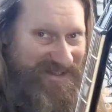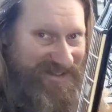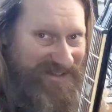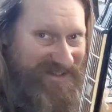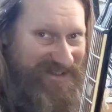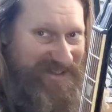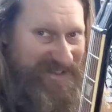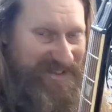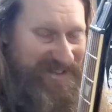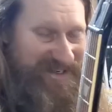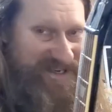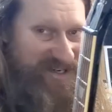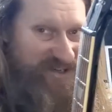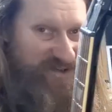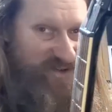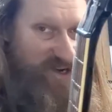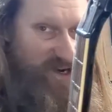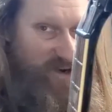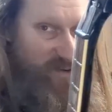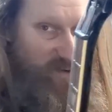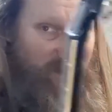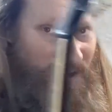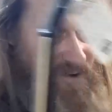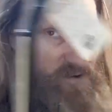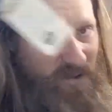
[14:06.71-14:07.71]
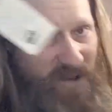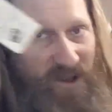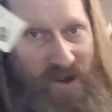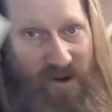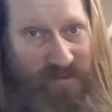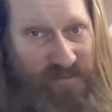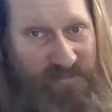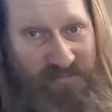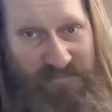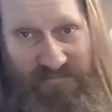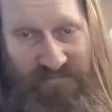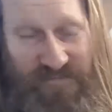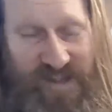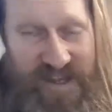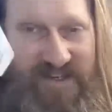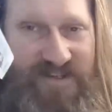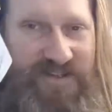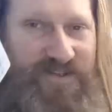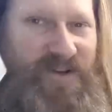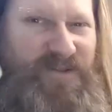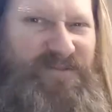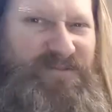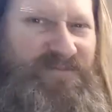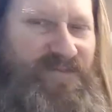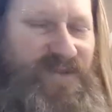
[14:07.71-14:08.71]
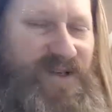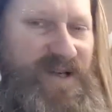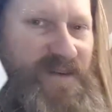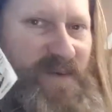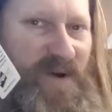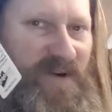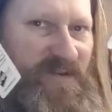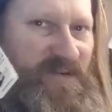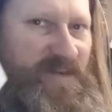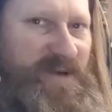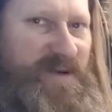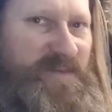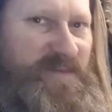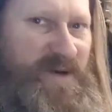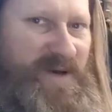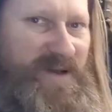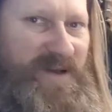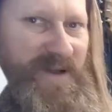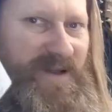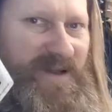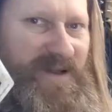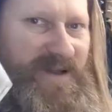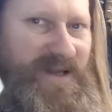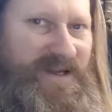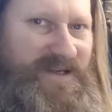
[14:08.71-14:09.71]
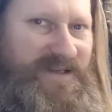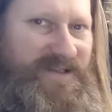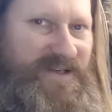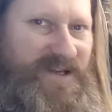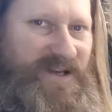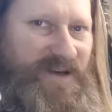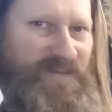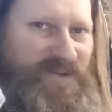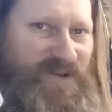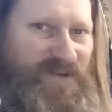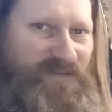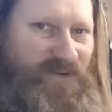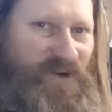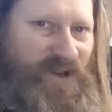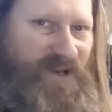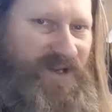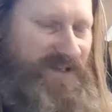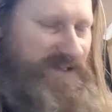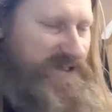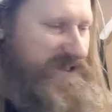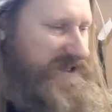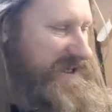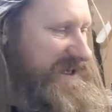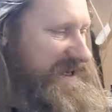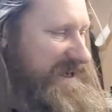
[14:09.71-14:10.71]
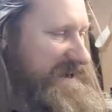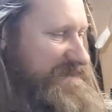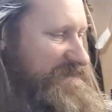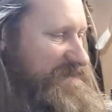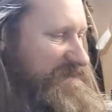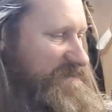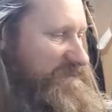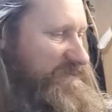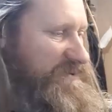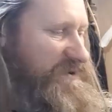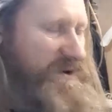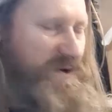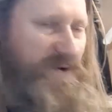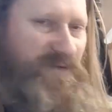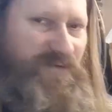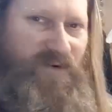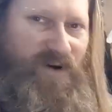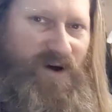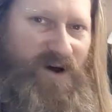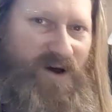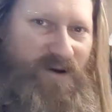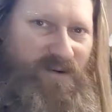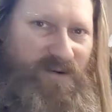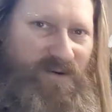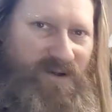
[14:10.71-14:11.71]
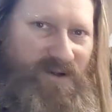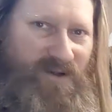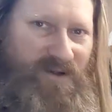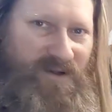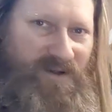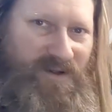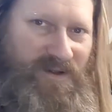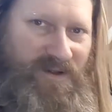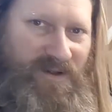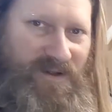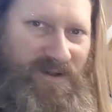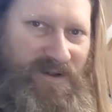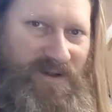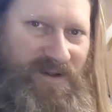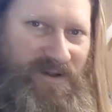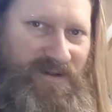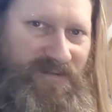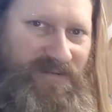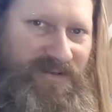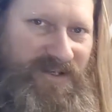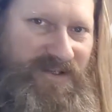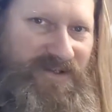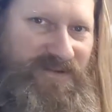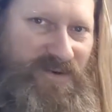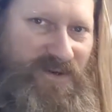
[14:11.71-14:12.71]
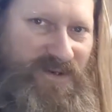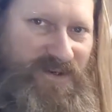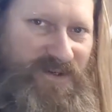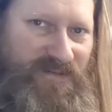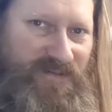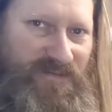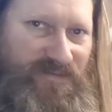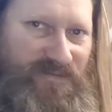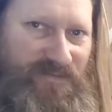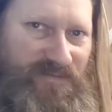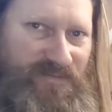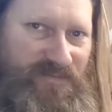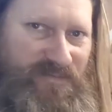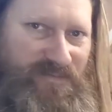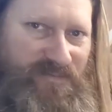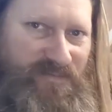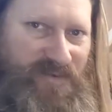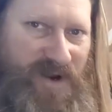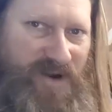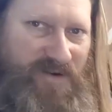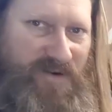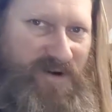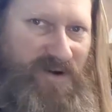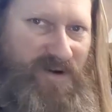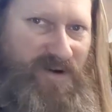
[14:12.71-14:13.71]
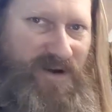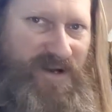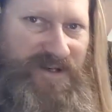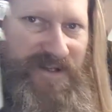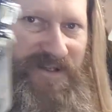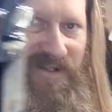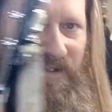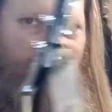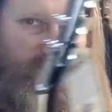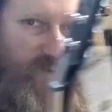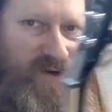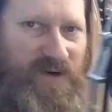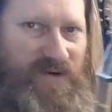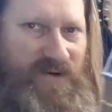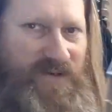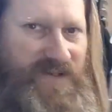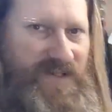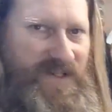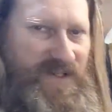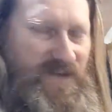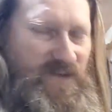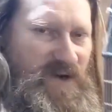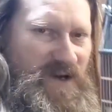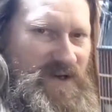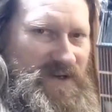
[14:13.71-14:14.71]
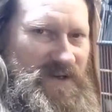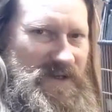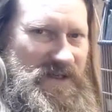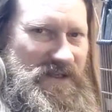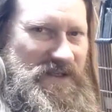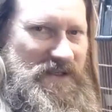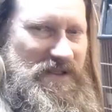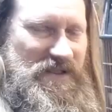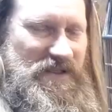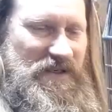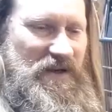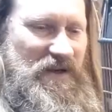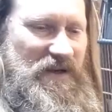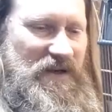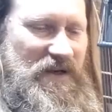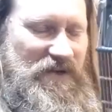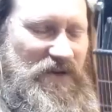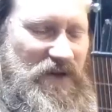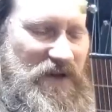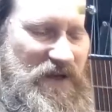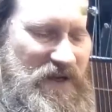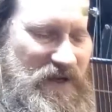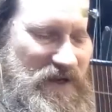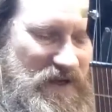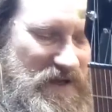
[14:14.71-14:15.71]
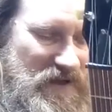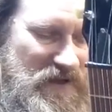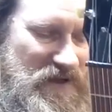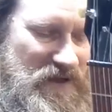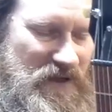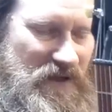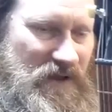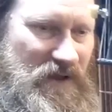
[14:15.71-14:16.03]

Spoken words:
I can tell you that straight away. Although necks don't really bother me, but in terms of like slim profile, this one's very nice. Whereas this one is slightly thicker.